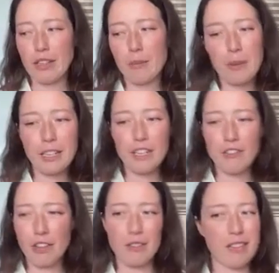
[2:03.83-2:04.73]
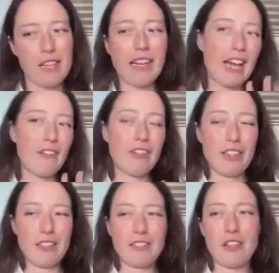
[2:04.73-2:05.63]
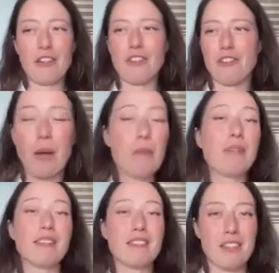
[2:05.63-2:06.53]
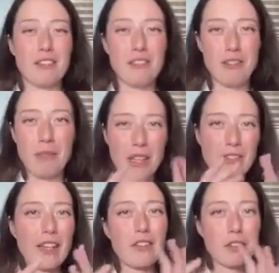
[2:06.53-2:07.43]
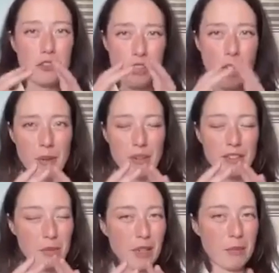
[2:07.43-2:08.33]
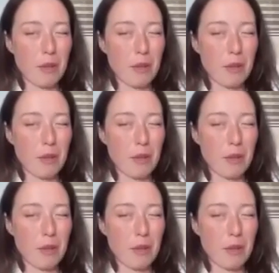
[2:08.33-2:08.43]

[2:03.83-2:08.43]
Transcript: I believe there was like evidence of remnants of something like little Japanese rice